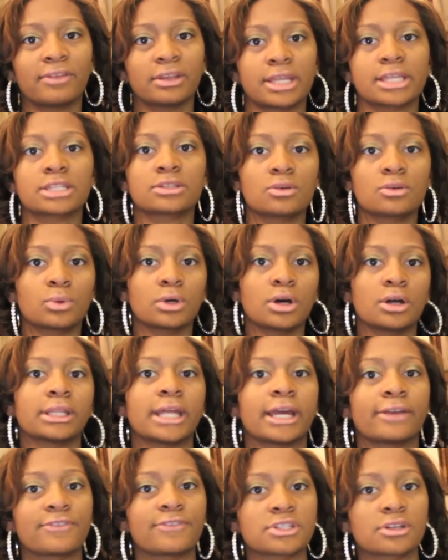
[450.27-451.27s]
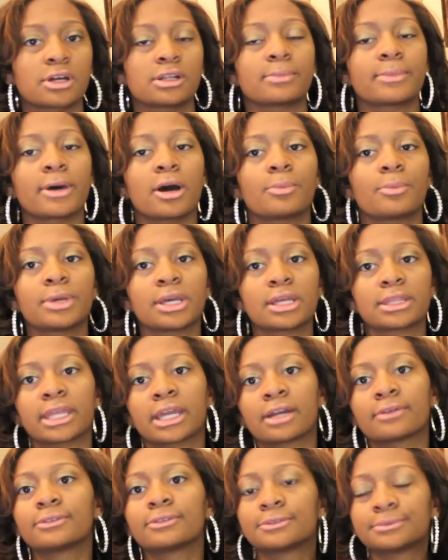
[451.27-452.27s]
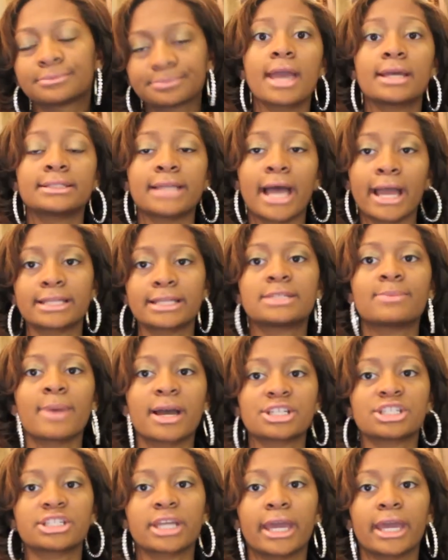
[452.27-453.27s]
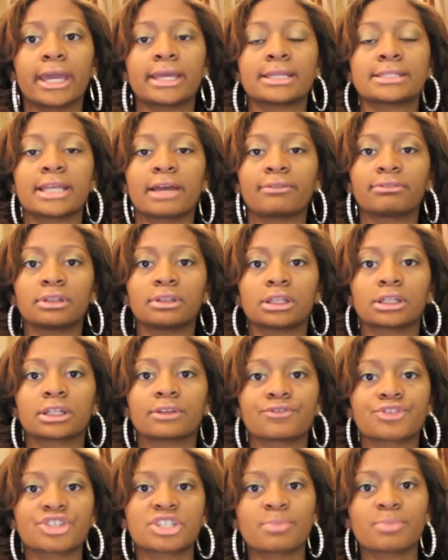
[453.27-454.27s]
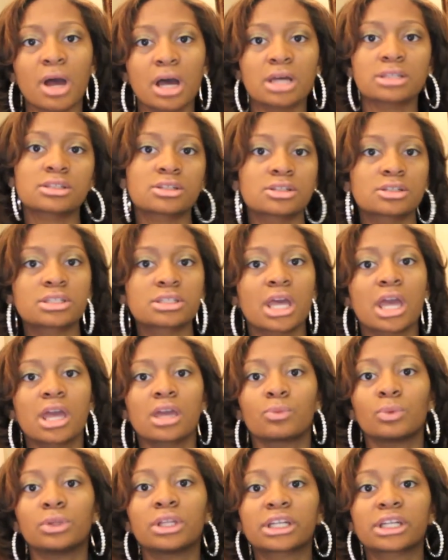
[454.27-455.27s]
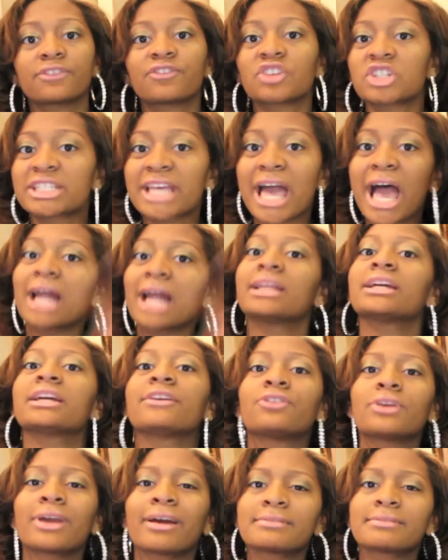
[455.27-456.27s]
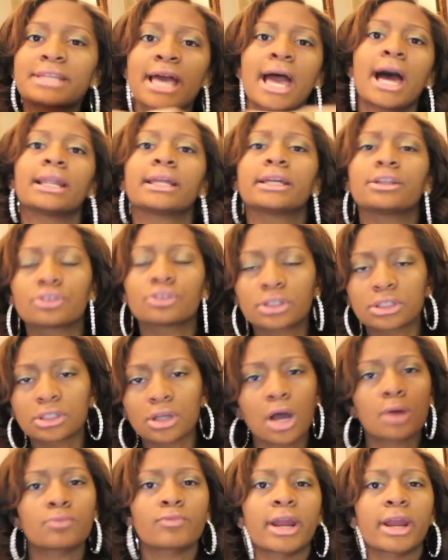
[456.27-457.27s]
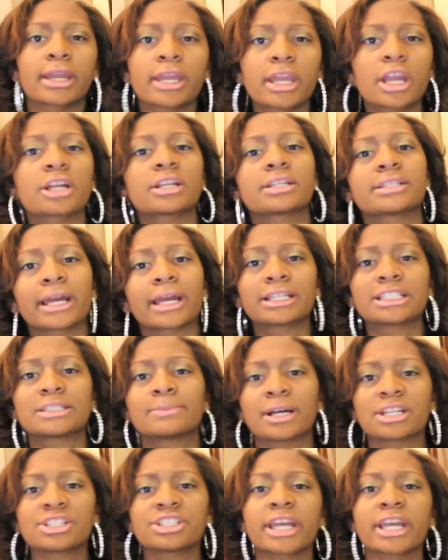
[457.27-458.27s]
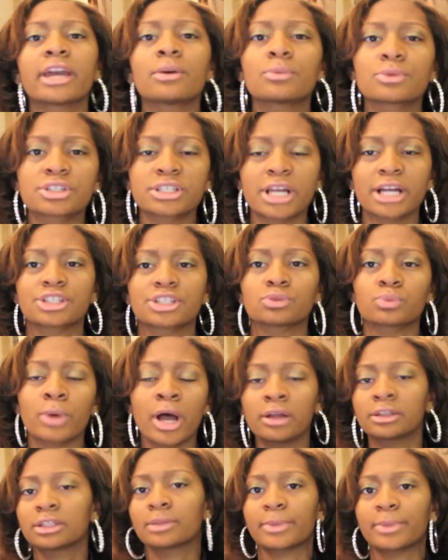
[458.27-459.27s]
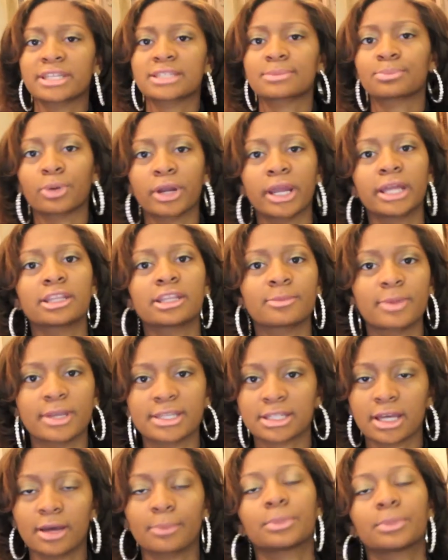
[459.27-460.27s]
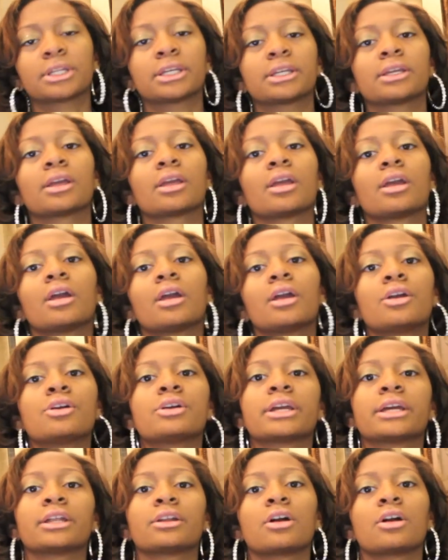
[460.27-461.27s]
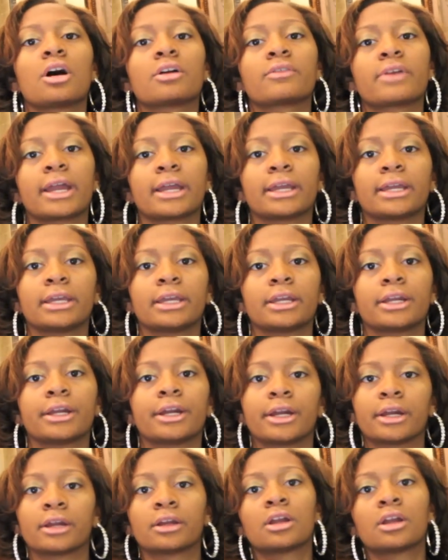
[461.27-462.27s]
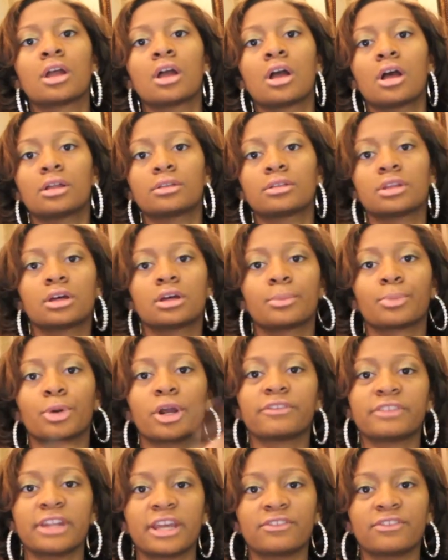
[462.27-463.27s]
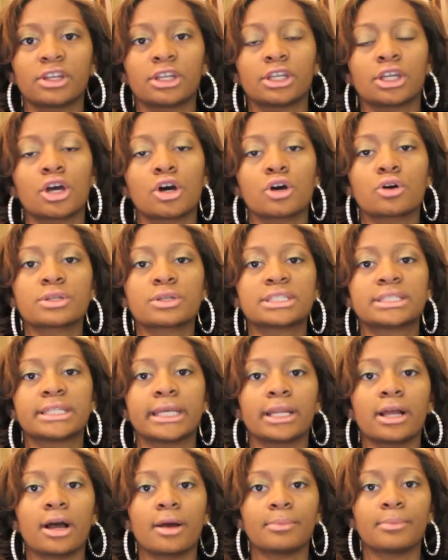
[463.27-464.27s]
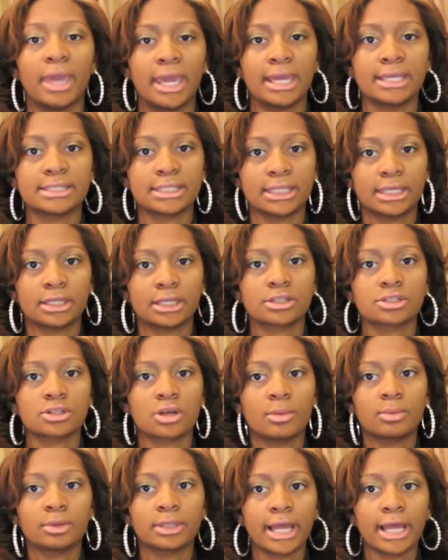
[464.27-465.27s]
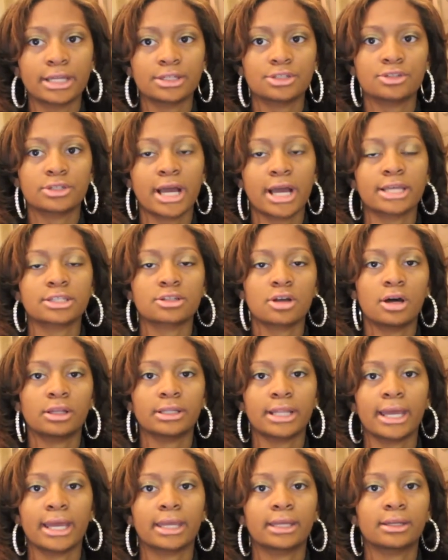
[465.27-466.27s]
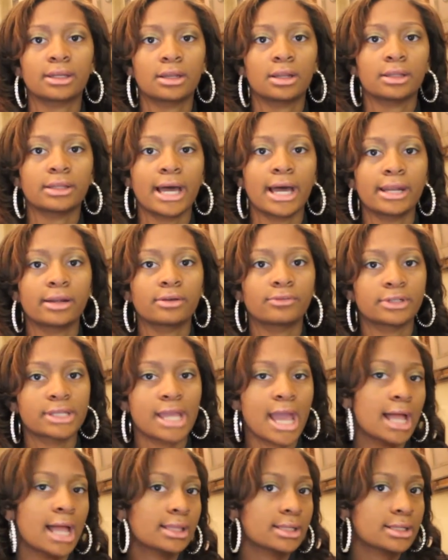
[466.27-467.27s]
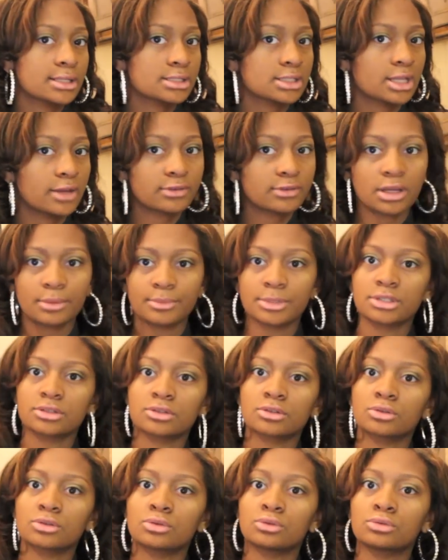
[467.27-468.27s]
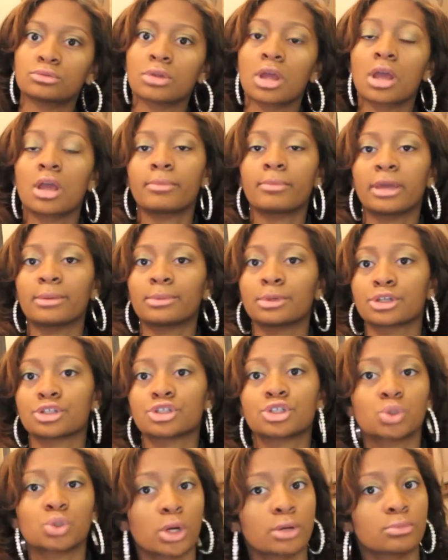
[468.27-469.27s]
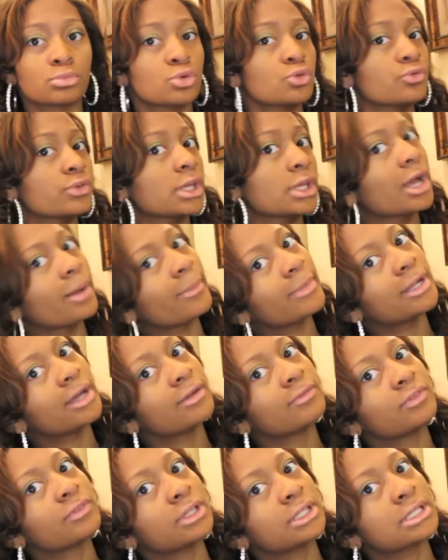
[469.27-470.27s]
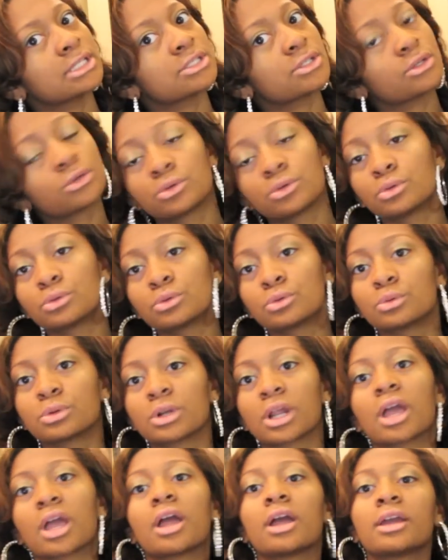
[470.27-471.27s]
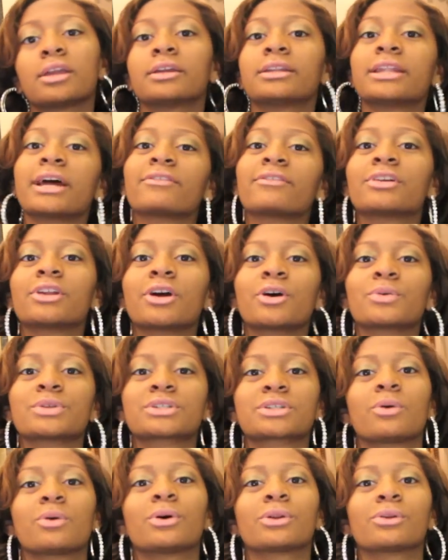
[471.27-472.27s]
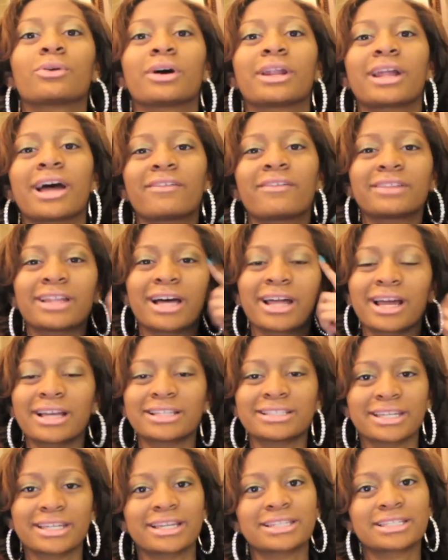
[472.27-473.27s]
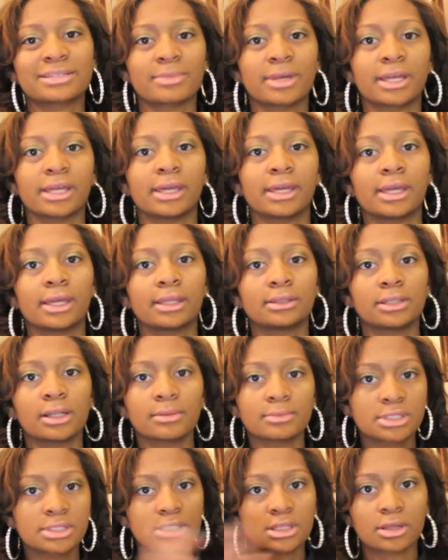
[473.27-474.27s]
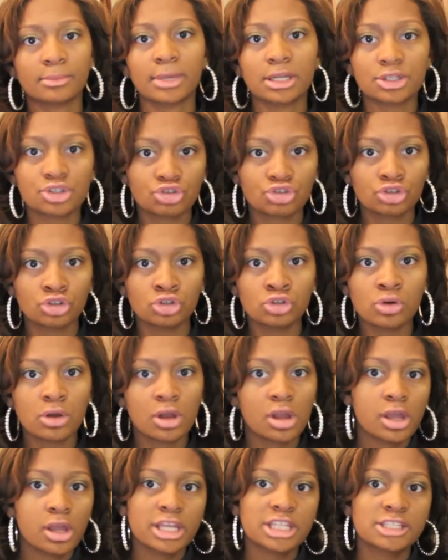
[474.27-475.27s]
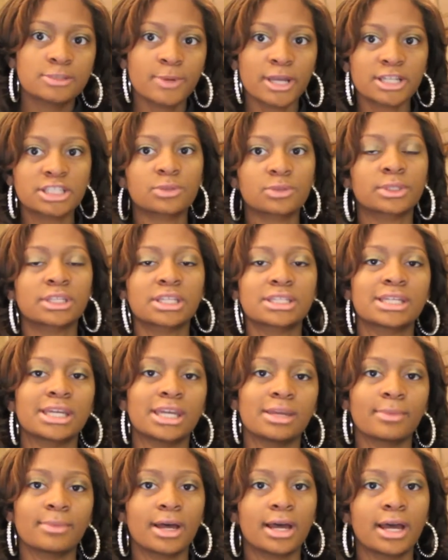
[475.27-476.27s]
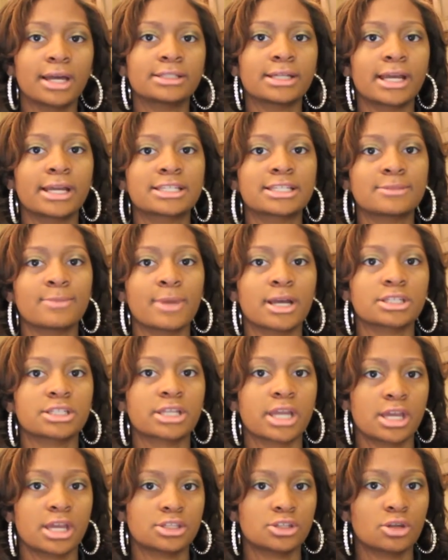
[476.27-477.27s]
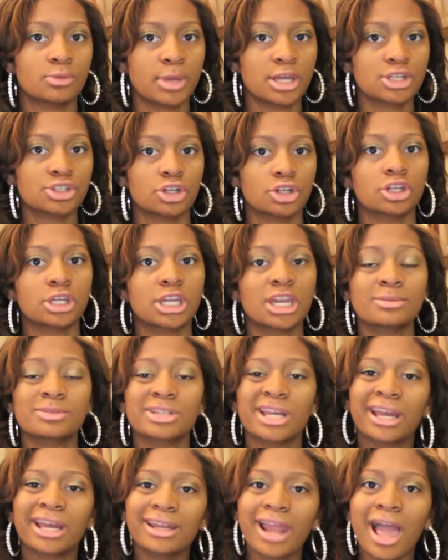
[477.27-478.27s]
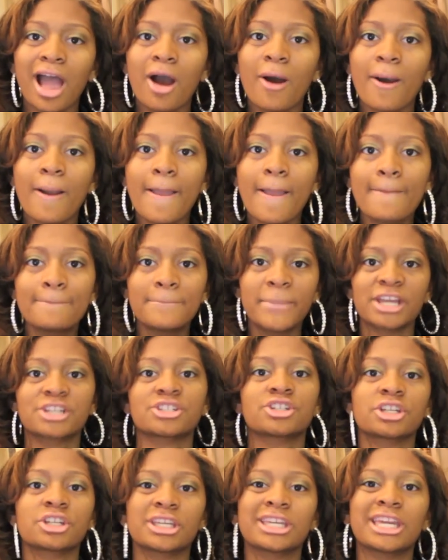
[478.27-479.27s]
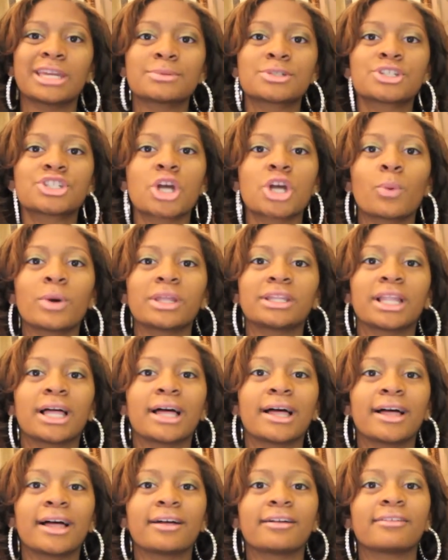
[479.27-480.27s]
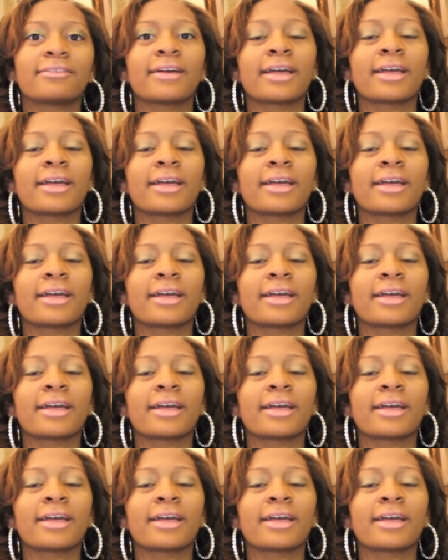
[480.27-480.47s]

And that's what life is all about, being thankful. Dynasty by Shea is definitely looking for sponsors. You're looking for talent. If you have talent, you can come right here to Dynasty by Shea. We'll shout you out. The best brand, the best company. You get it all right here. The birthday videos did amazing, so I'm glad you guys are all liking it. A lot of reality stuff coming soon. Maybe a short movie coming up really soon you never know what's going on. I have a lot of ideas in my head. I'm just gonna make true, especially with the team behind Dynasty by Shea. So make sure you keep checking out. Make sure you keep showing love.